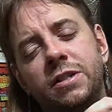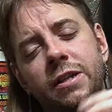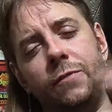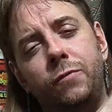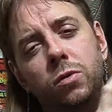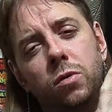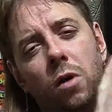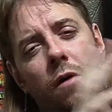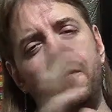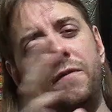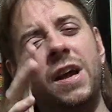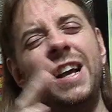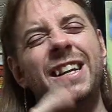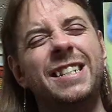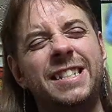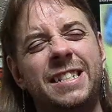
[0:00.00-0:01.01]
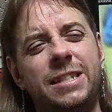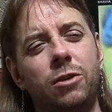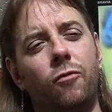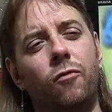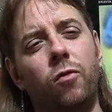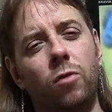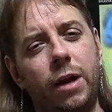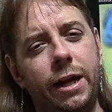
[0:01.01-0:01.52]
and if you love
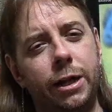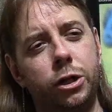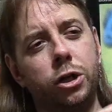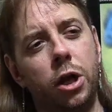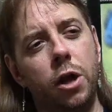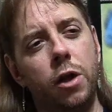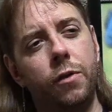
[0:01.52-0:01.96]
Silver Age